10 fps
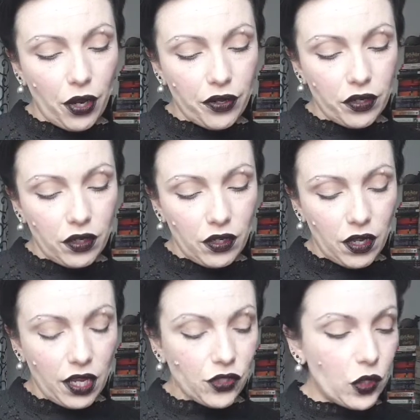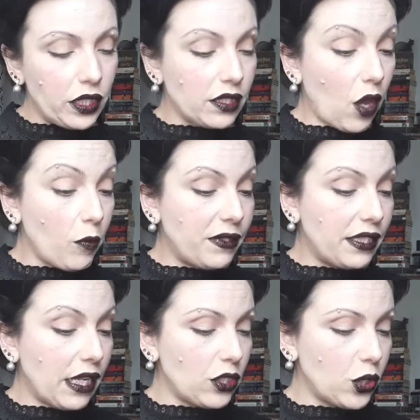product actually is
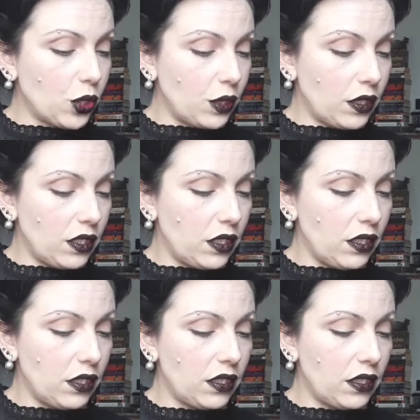Obsession.